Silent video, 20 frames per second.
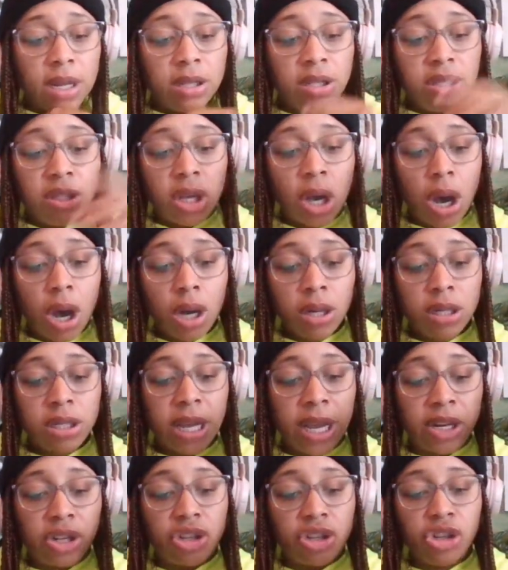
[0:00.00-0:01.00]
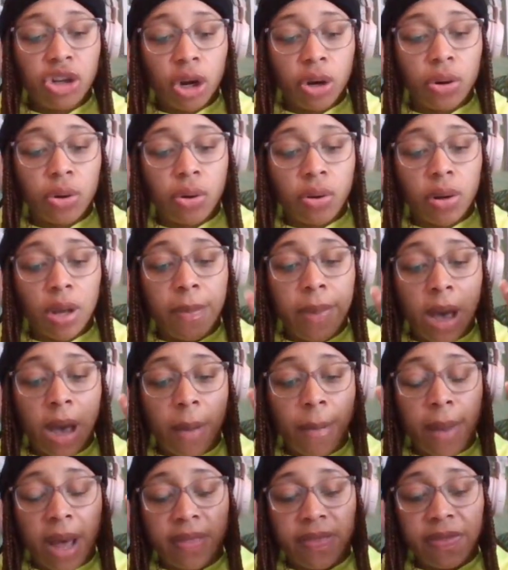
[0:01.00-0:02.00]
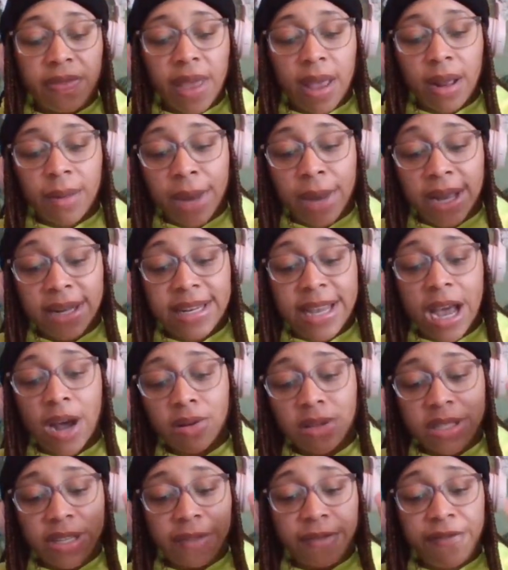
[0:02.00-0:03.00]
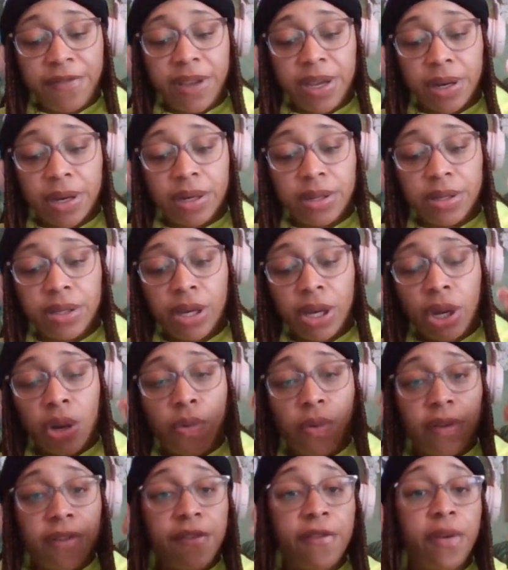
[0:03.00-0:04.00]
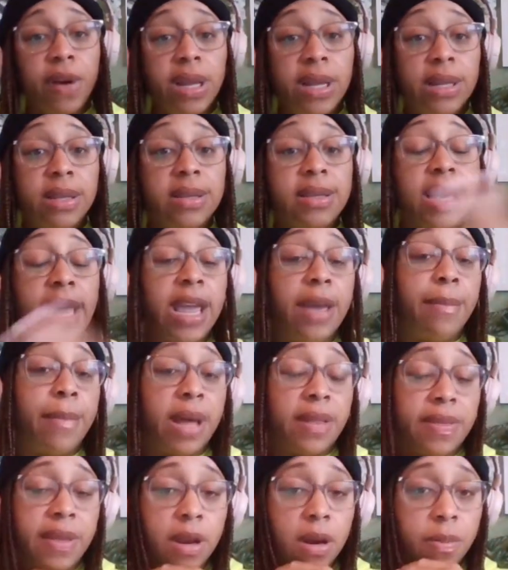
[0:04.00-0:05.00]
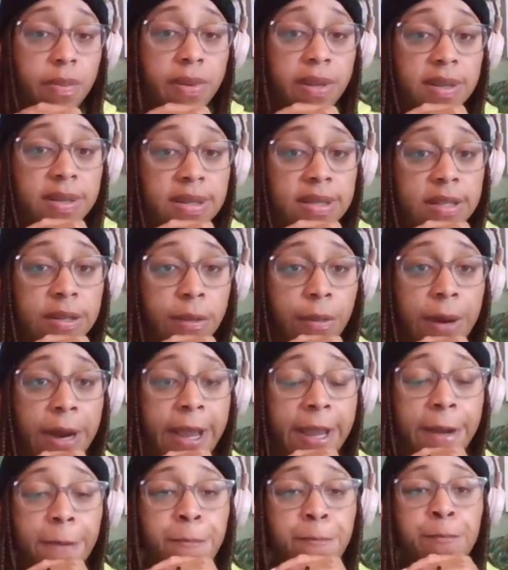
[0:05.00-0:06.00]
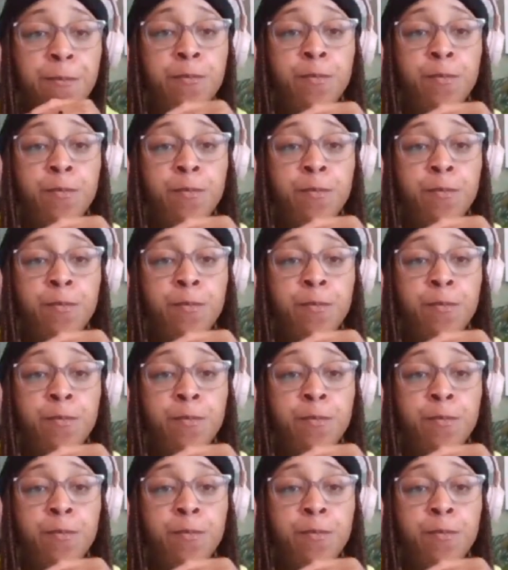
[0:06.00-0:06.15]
talked and journaled about my doubts and fears with friends and my therapist, right?